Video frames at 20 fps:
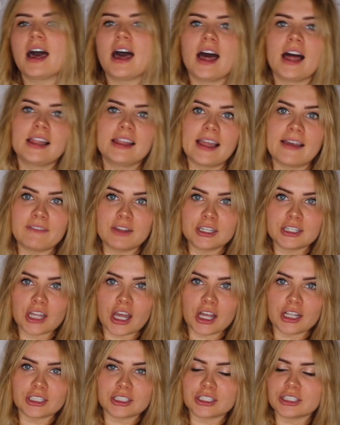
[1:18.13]

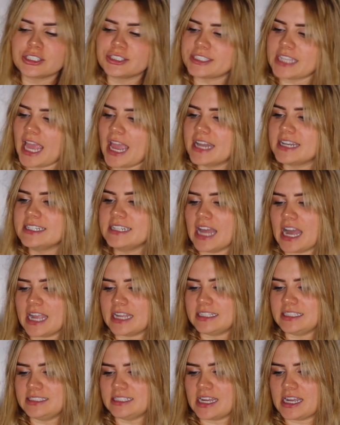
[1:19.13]

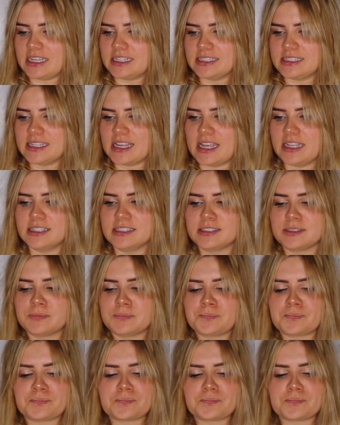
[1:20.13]
$11.99.